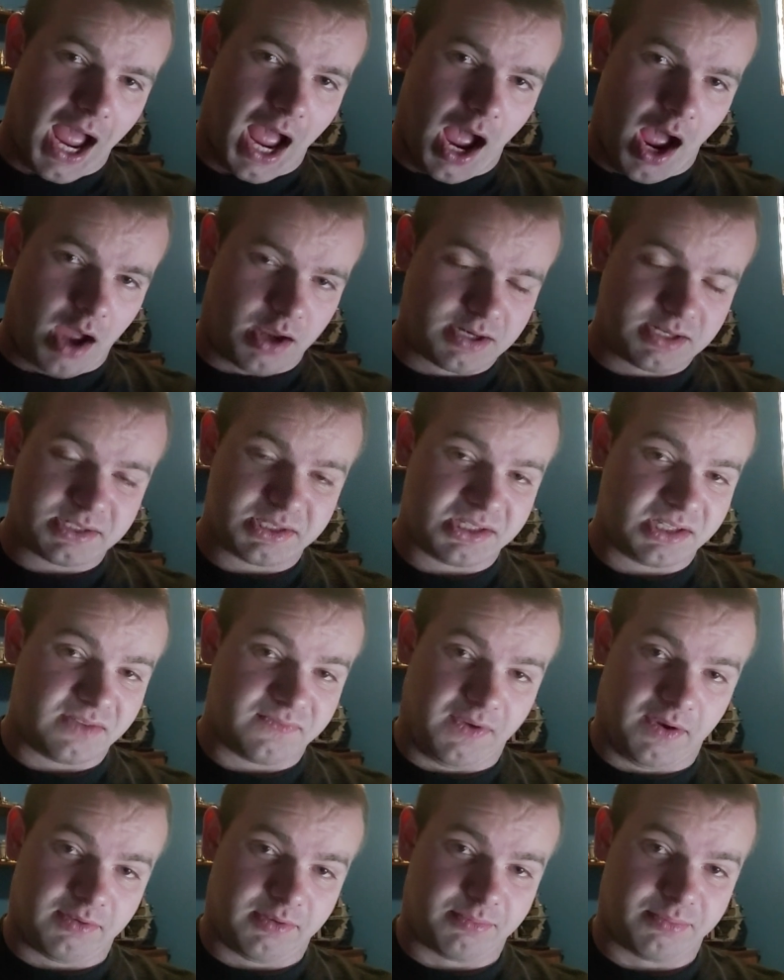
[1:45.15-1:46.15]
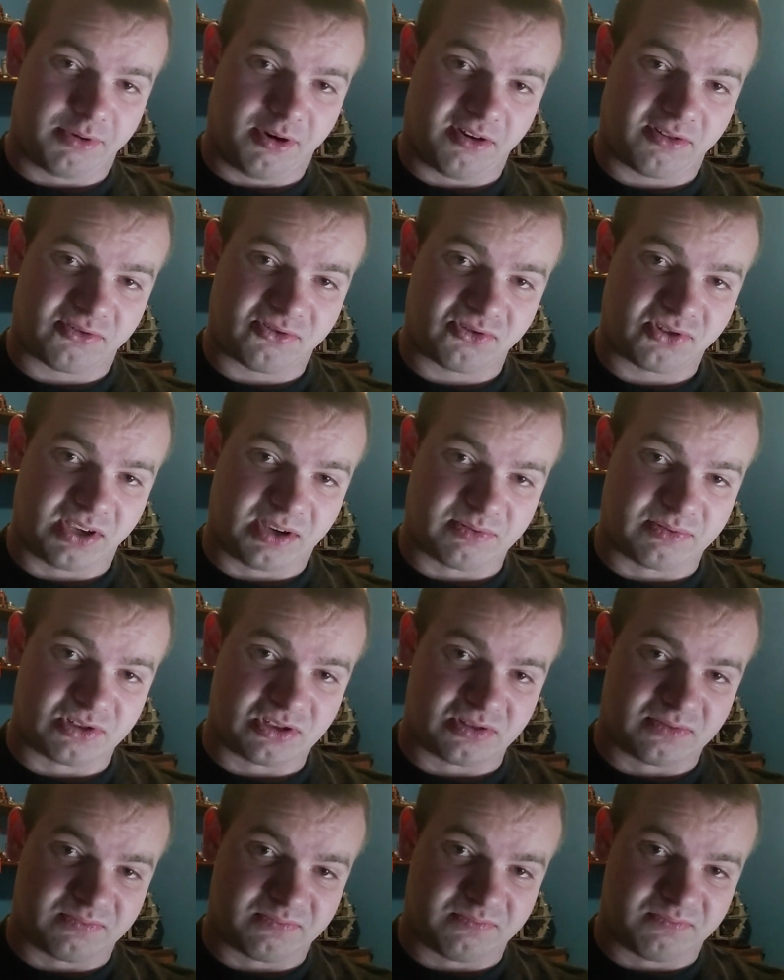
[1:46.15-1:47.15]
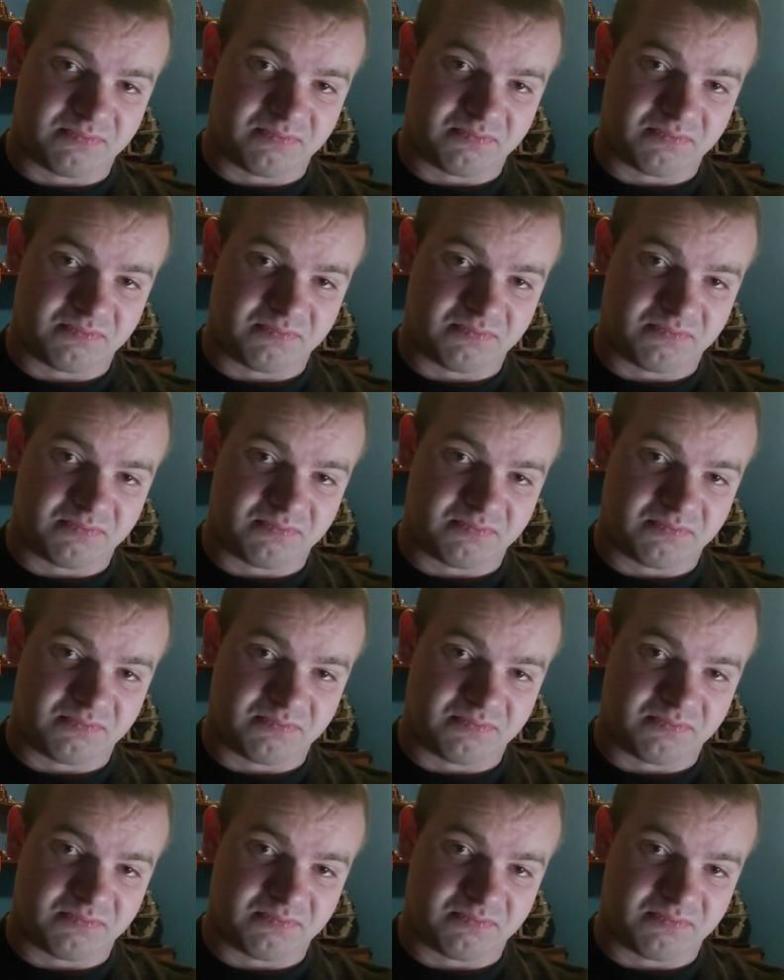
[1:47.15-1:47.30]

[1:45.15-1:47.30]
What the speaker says: Honestly, if I were the Broncos, I would just